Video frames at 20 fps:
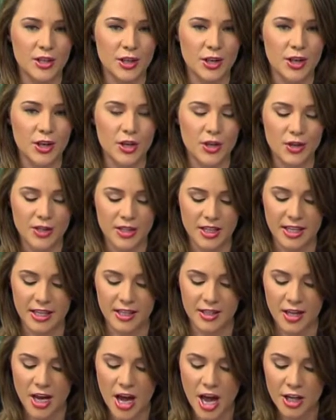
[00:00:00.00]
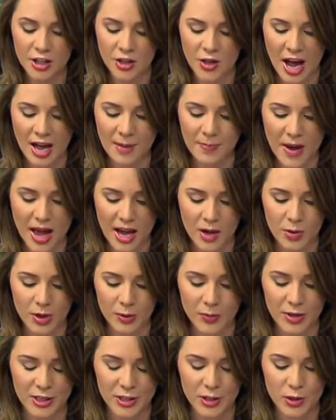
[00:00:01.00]
Securities to unpack
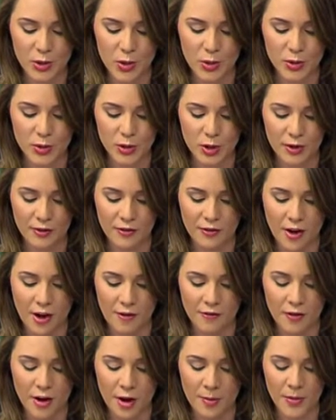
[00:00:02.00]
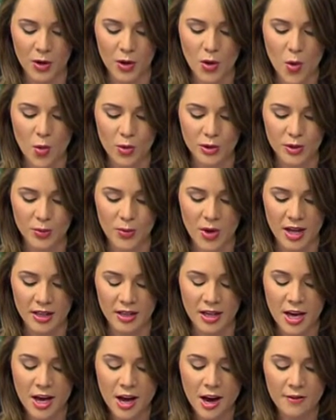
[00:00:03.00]
what we saw so far from quarter
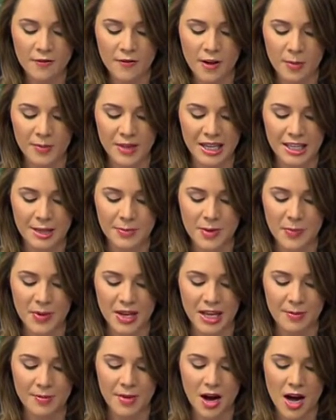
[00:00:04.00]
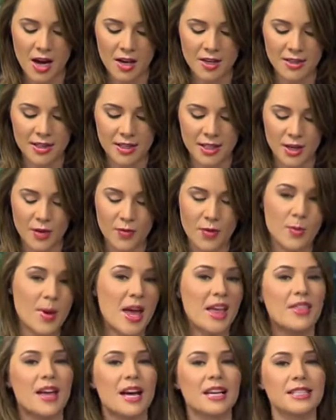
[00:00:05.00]
one from the Namibian markets. So, uh,
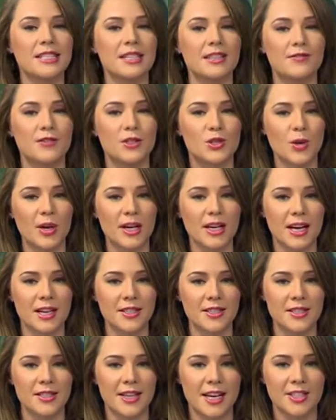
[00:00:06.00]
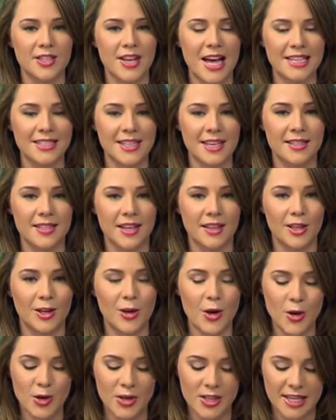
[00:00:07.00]
Romé, thanks uh, for joining us today. So, as I said, the
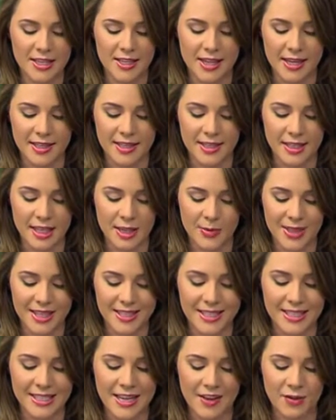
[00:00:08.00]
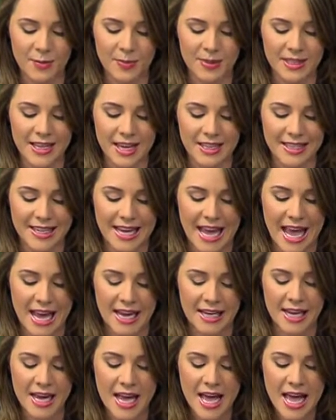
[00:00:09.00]
local index sitting with a 7%
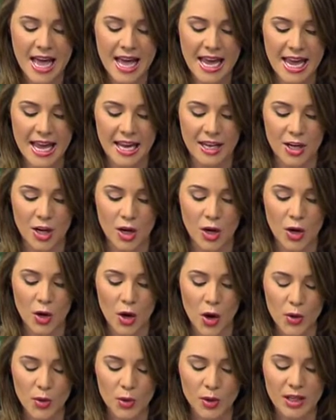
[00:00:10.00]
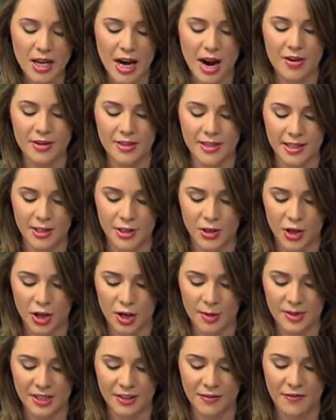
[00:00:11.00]
gain in local currency
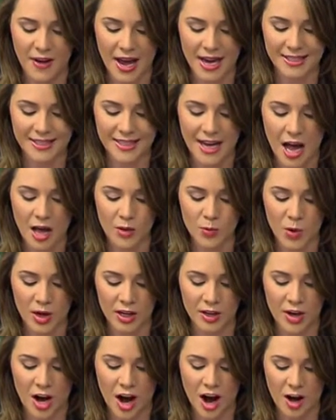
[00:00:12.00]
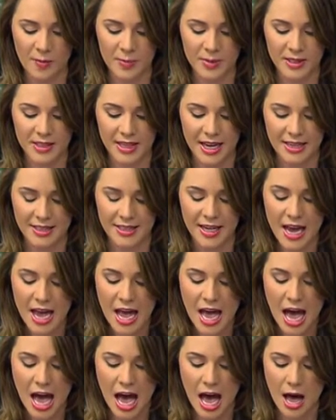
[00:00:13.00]
terms, in fact, down 1.5%,
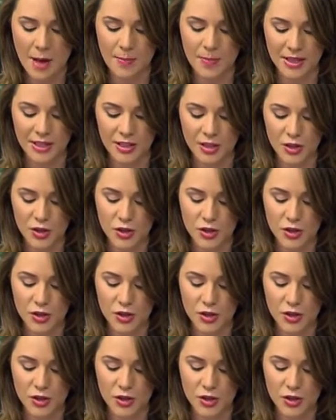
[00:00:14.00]
uh, but